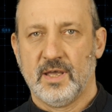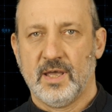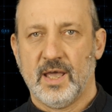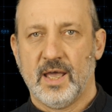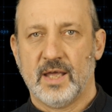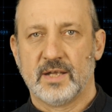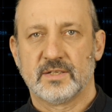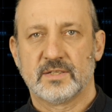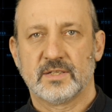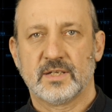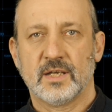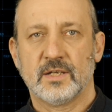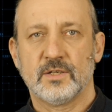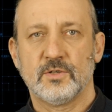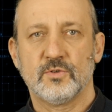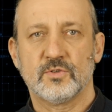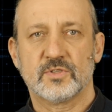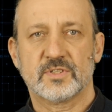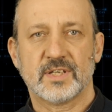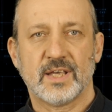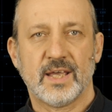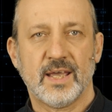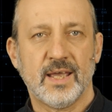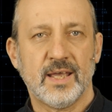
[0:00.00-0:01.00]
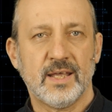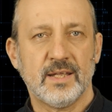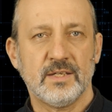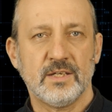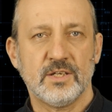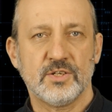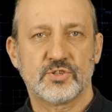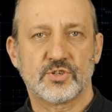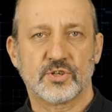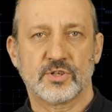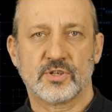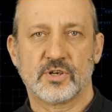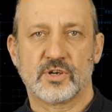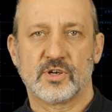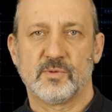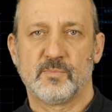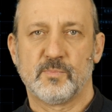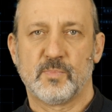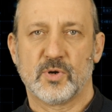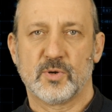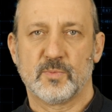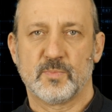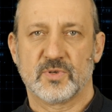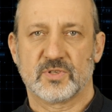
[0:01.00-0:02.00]
and can use any
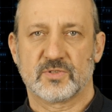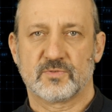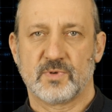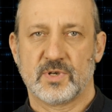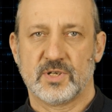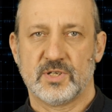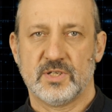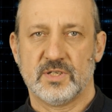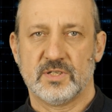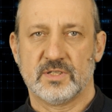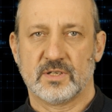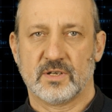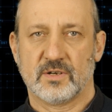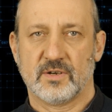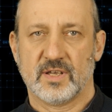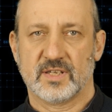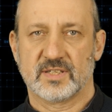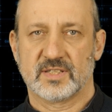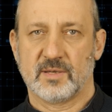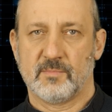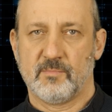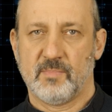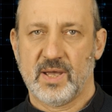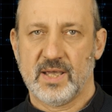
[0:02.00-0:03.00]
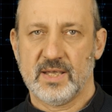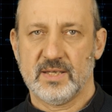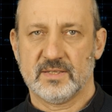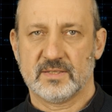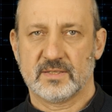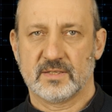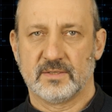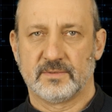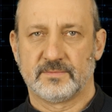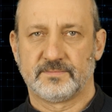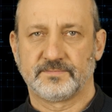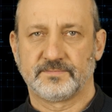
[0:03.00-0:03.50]
general-purpose register as a base